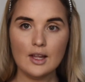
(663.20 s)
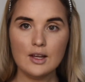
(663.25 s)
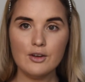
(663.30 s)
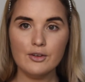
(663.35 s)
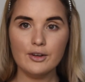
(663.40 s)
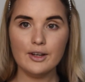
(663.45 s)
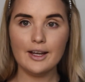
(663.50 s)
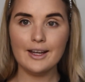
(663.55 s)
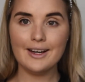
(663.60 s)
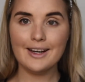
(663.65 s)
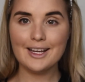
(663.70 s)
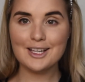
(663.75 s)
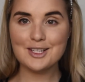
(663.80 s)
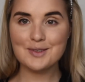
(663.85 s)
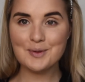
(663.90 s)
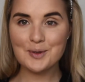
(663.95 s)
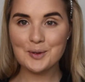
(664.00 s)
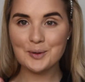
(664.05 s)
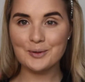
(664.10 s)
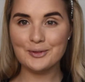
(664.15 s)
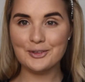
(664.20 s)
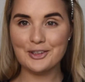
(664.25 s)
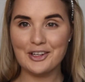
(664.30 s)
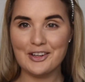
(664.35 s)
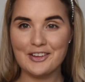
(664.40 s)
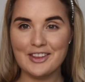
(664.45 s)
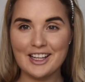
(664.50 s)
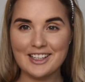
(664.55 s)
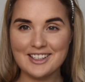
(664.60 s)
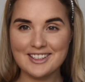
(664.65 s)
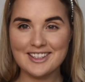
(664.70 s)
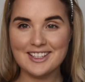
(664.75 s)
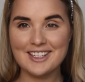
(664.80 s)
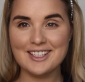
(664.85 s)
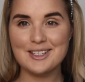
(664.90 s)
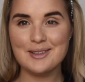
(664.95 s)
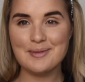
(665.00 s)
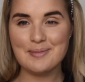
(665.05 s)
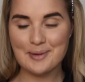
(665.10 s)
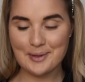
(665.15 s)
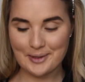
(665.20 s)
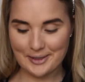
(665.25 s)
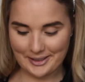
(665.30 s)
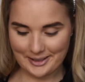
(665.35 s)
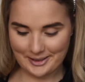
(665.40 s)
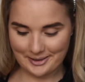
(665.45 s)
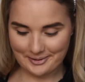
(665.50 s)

Okay, and as we all know, that's the easy part.